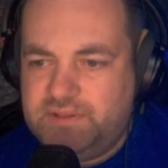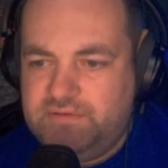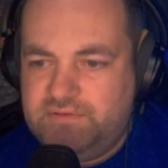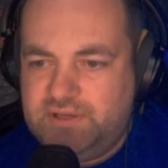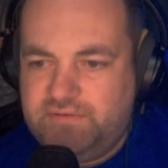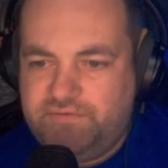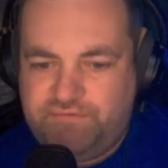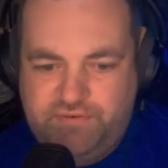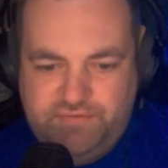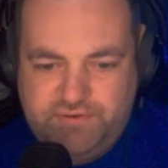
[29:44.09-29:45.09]
It was like
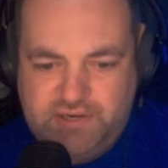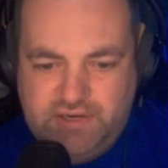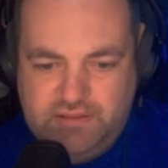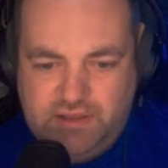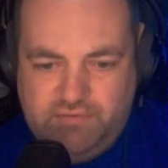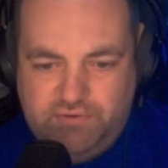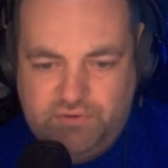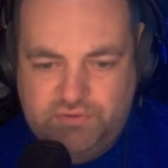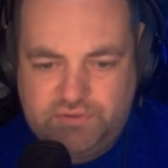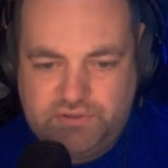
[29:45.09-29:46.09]
15
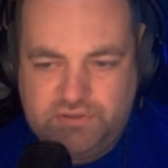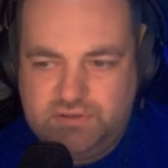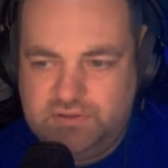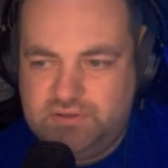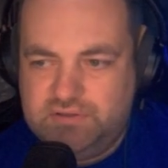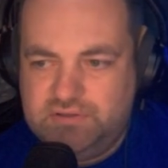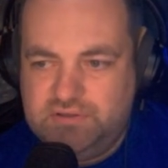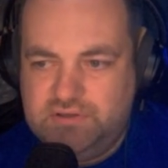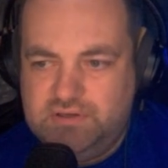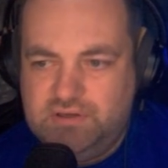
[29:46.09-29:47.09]
levels
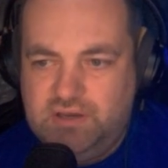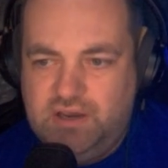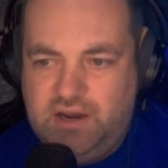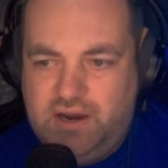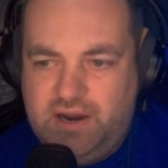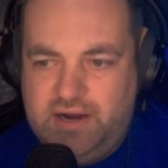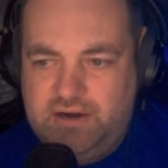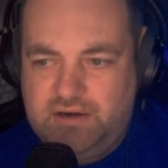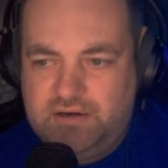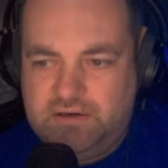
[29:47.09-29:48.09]

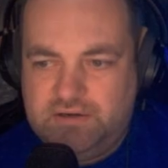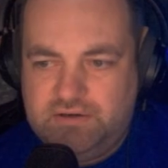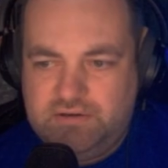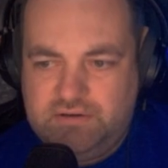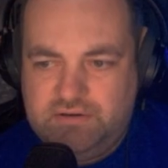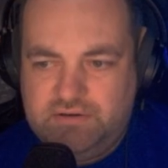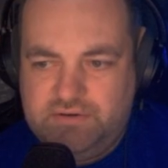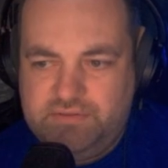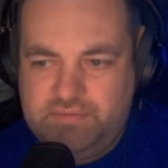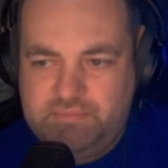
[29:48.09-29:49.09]
higher
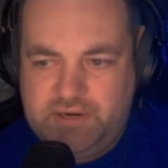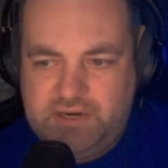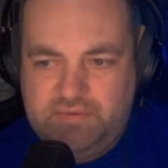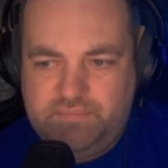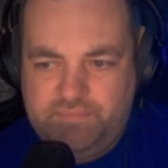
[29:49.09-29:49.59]
than me.